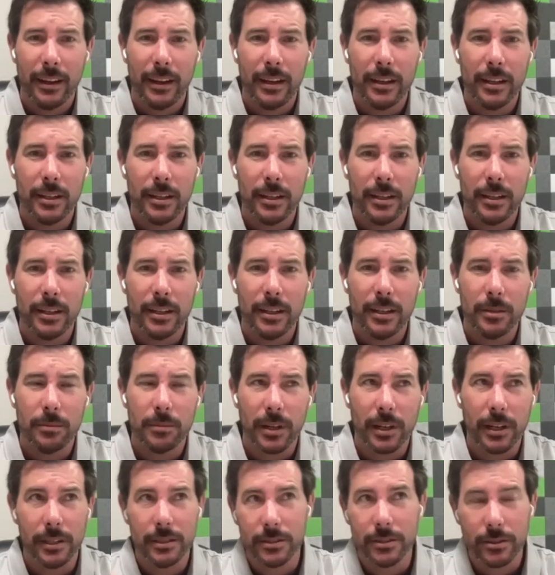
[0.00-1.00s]
Um,
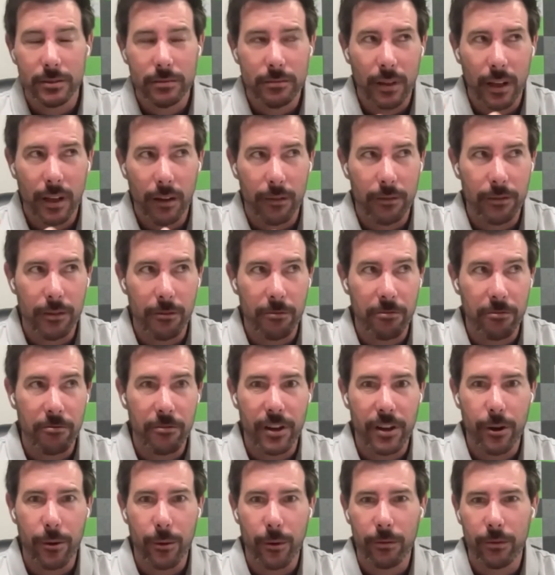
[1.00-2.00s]
Um, because of the
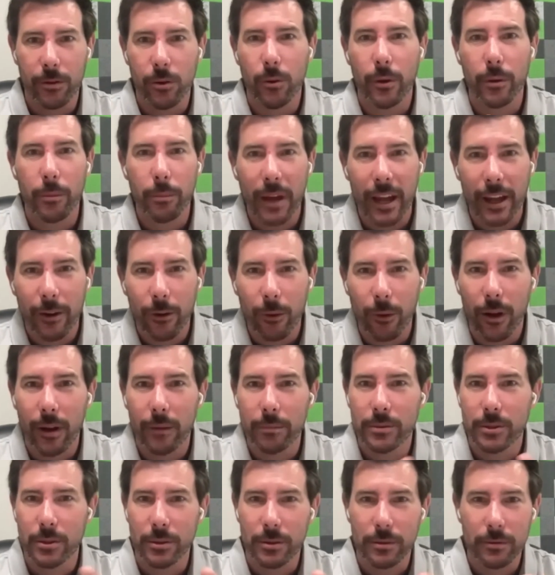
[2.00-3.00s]
fear of going
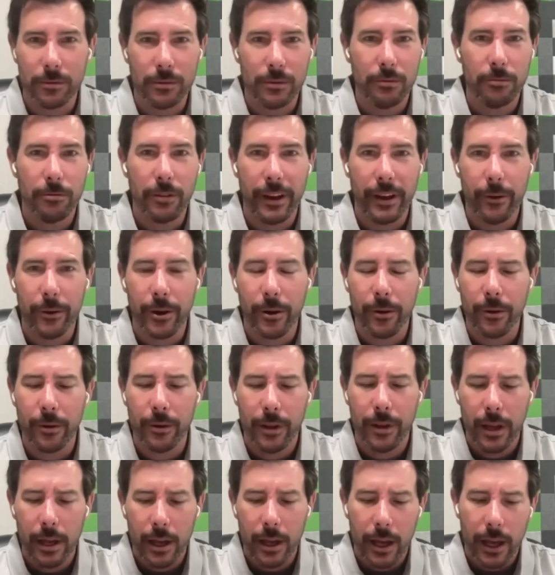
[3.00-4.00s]
bankrupt or failure.
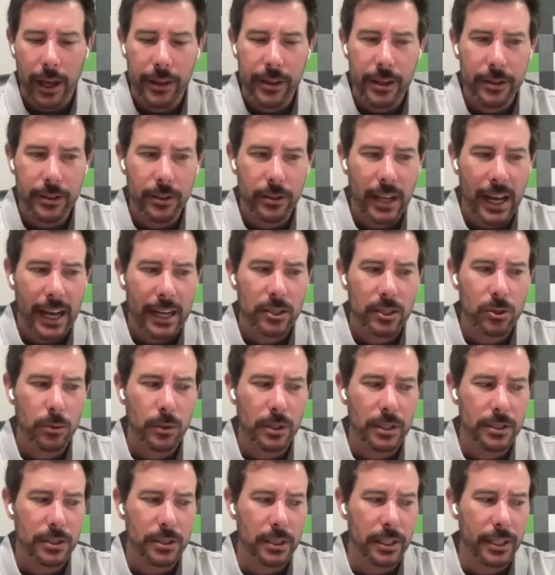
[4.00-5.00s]
And then the last one
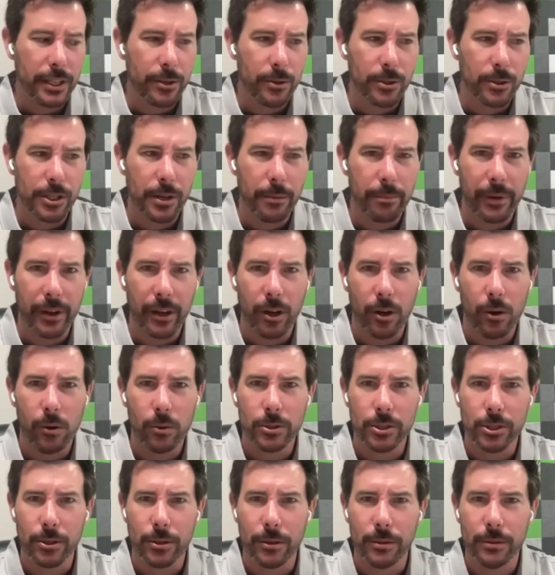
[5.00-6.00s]
is leadership and
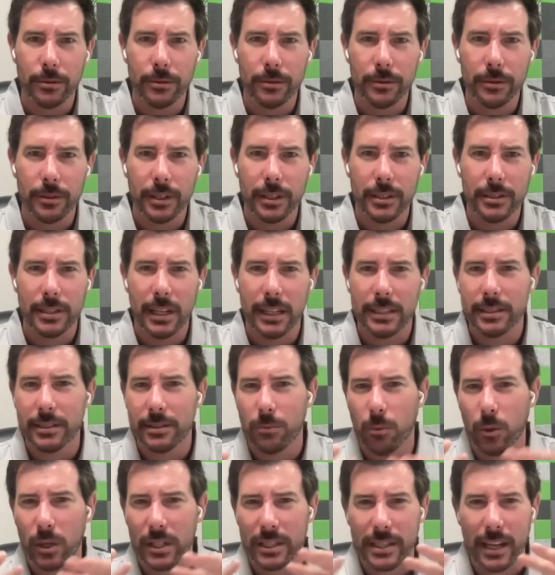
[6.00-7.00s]
culture, because
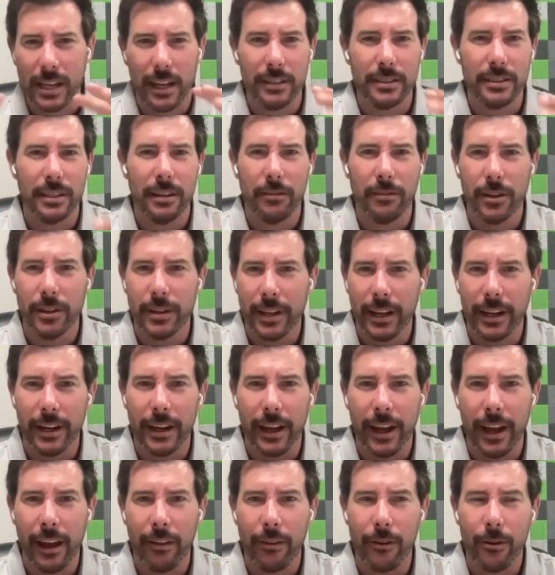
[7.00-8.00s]
that's what ties everything
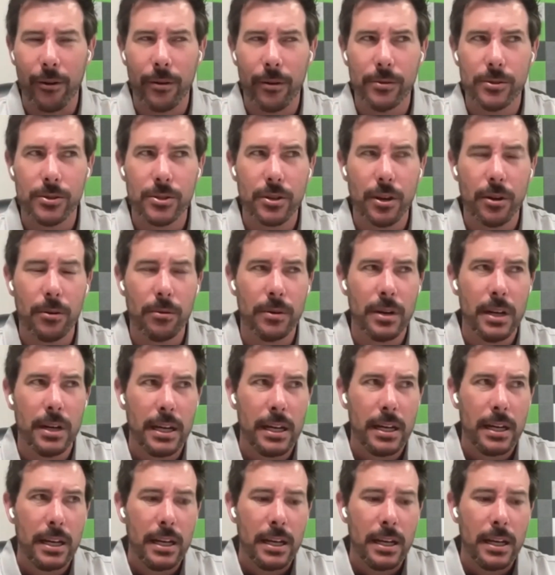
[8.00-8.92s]
together. So,